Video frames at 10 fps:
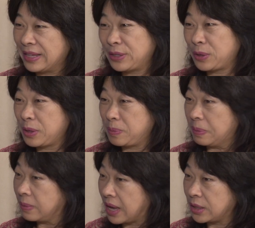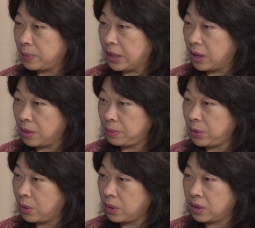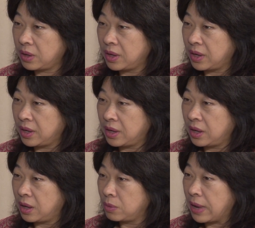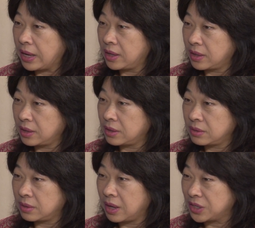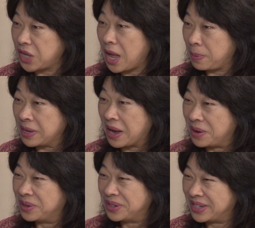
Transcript: So it has become your regular stop now.